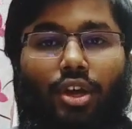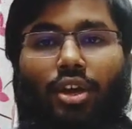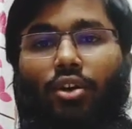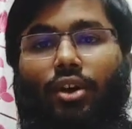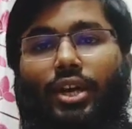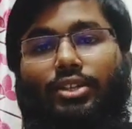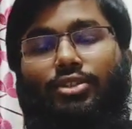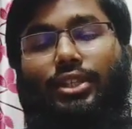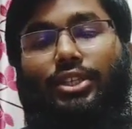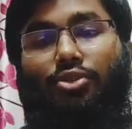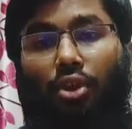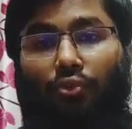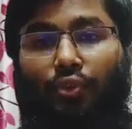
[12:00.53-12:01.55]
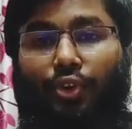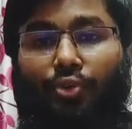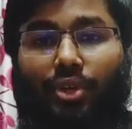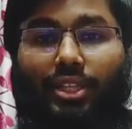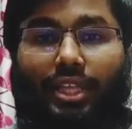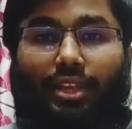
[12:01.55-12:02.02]
Okay, so that's all for
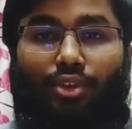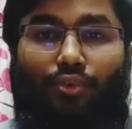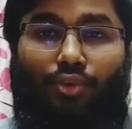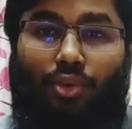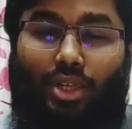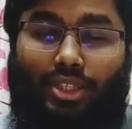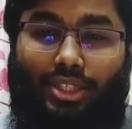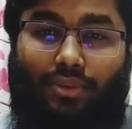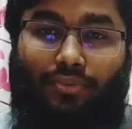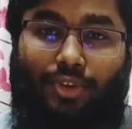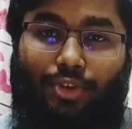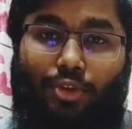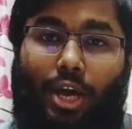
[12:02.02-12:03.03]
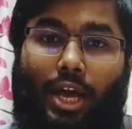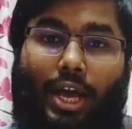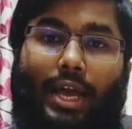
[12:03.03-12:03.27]
today. Thank you for watching the video,